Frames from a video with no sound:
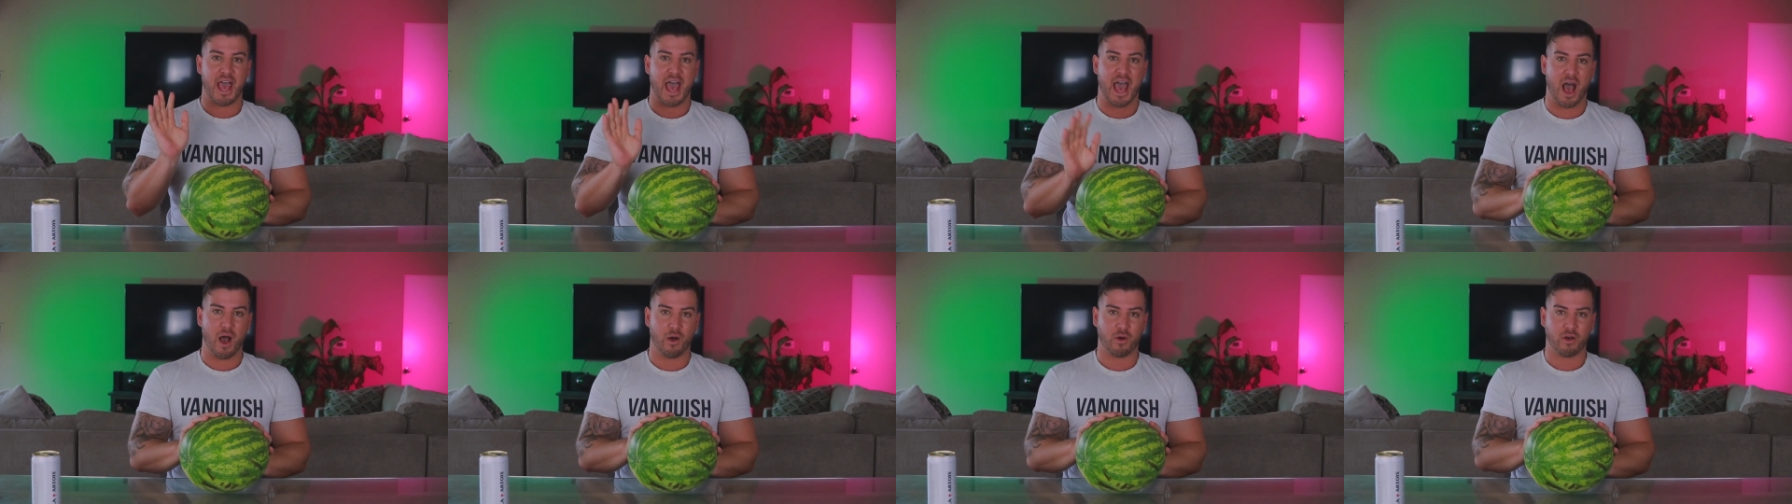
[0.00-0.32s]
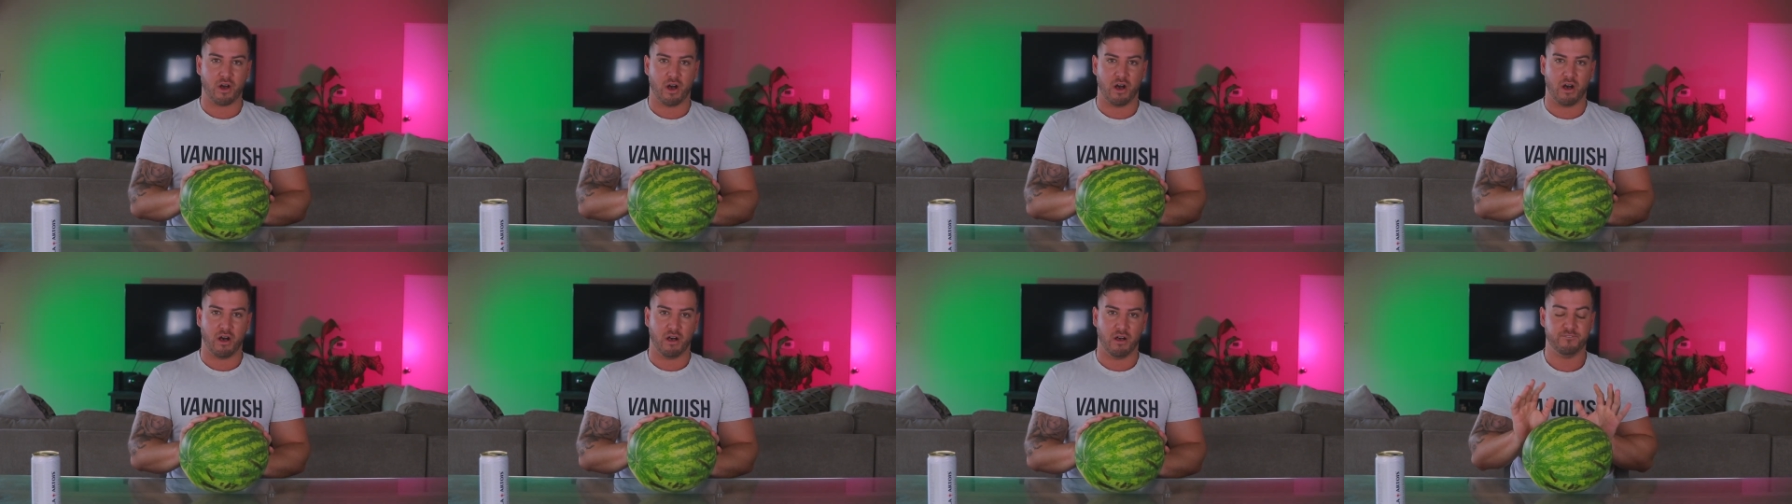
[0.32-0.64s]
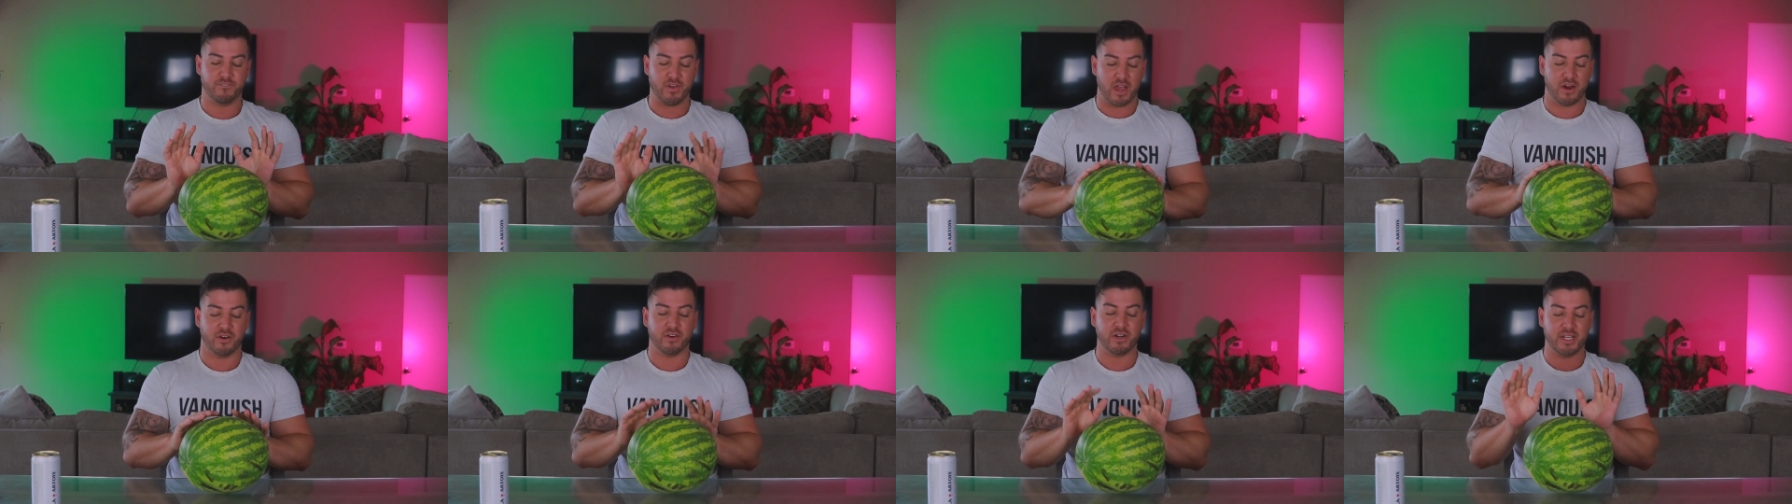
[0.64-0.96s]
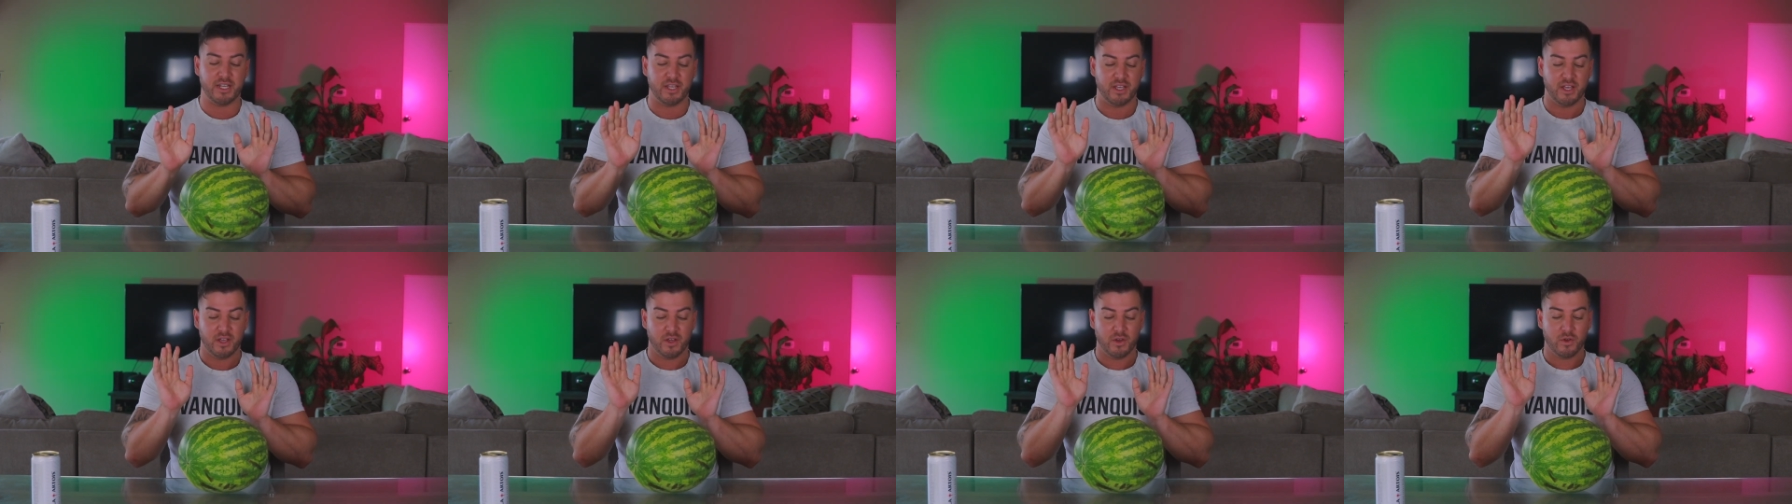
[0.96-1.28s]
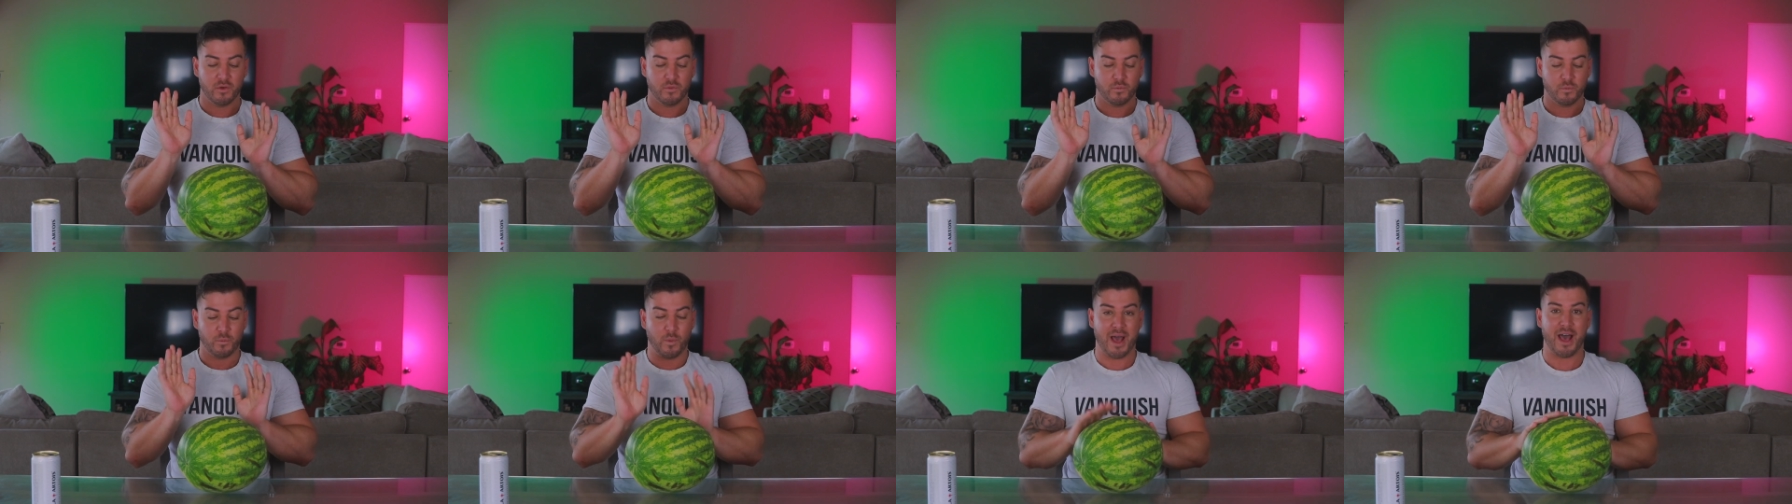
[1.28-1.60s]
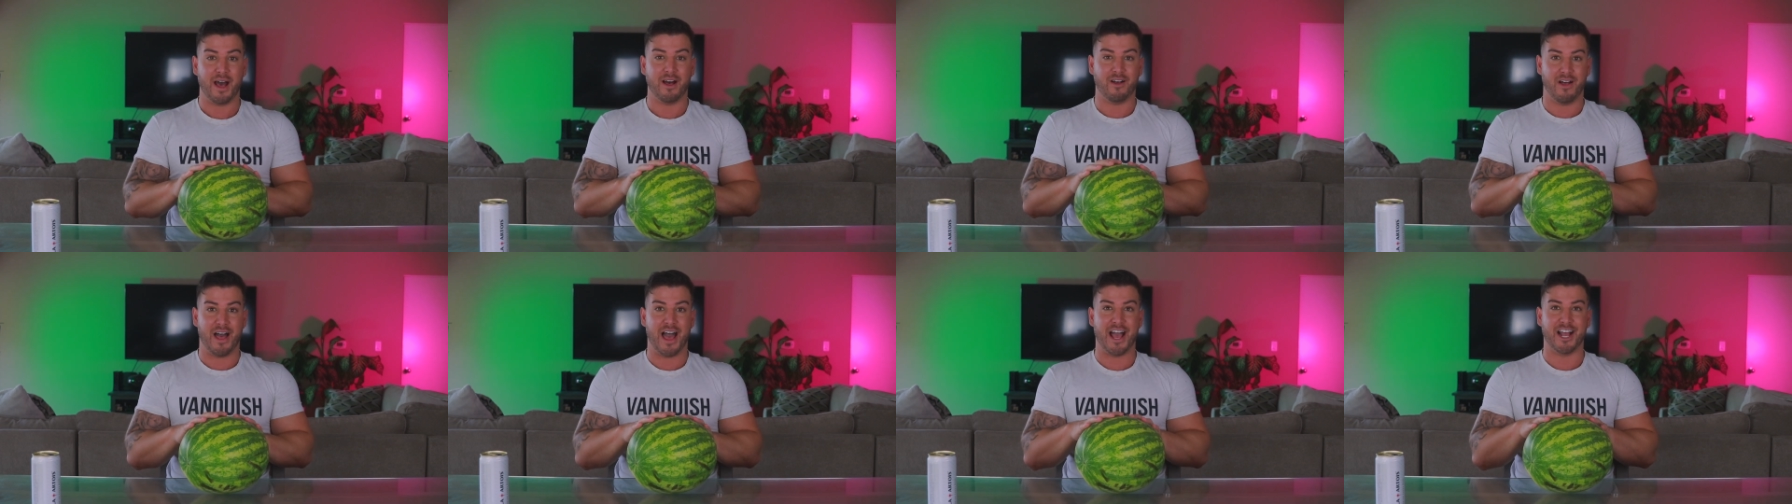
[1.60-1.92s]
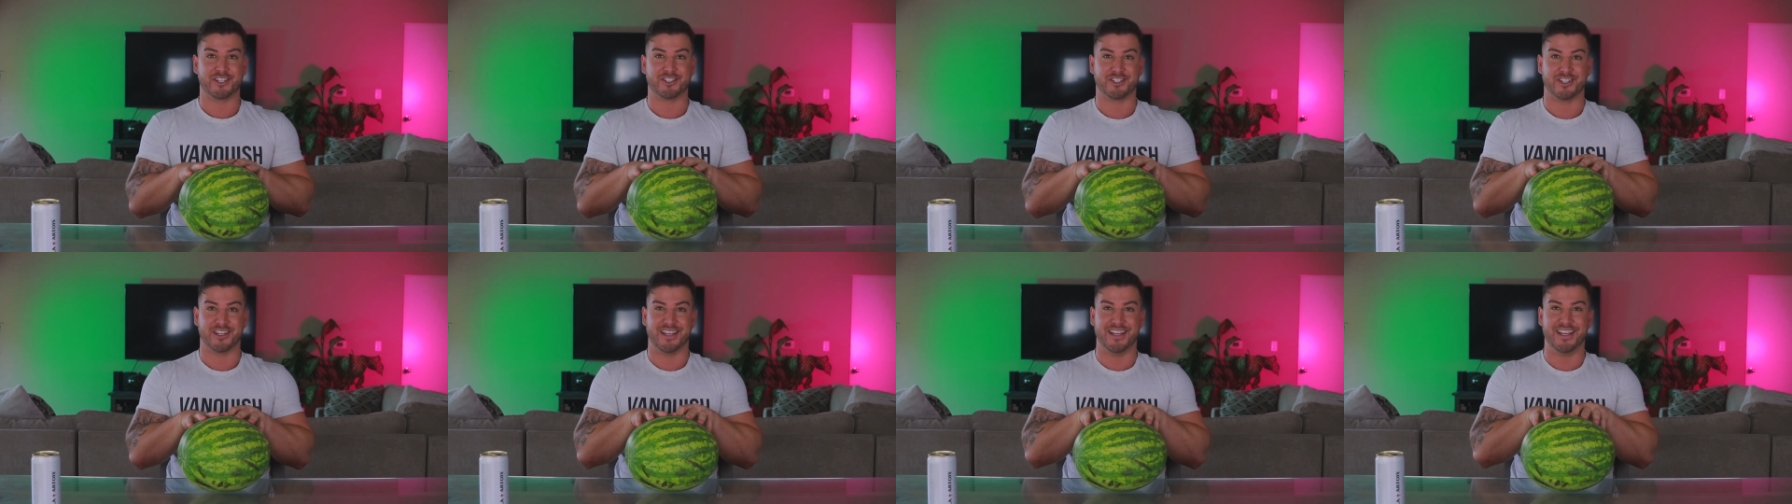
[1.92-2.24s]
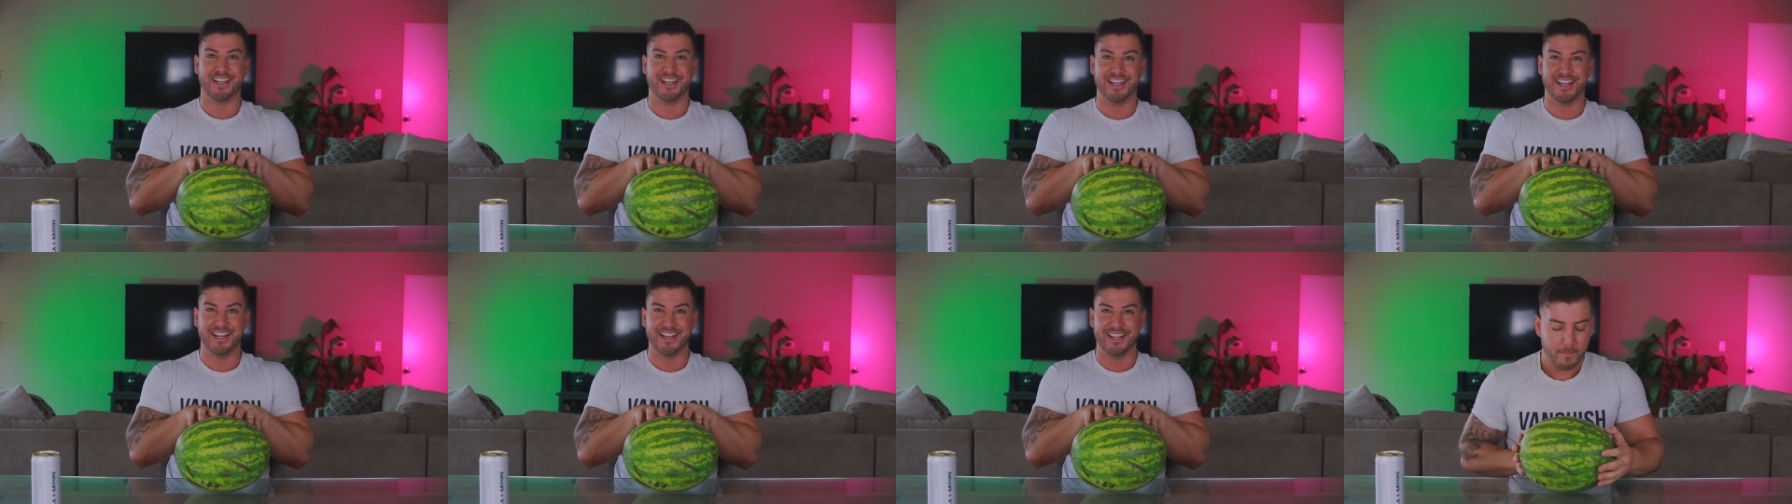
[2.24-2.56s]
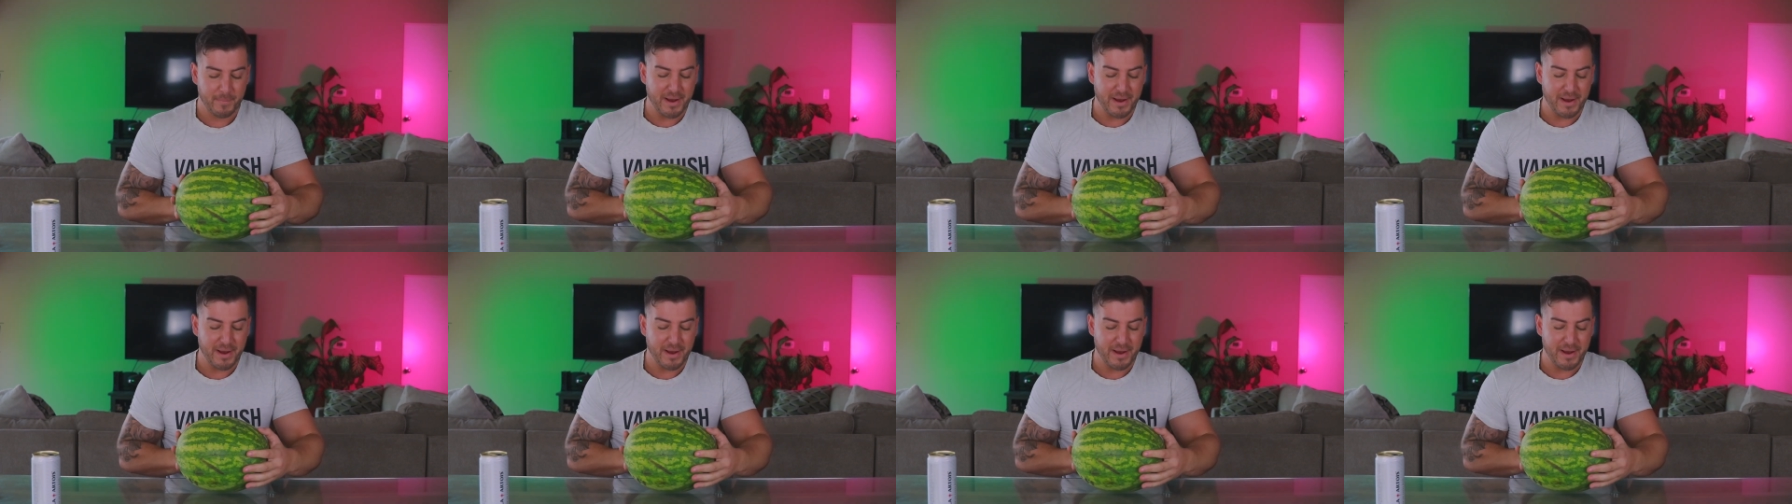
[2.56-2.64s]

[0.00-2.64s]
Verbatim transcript: alcohol very well, actually.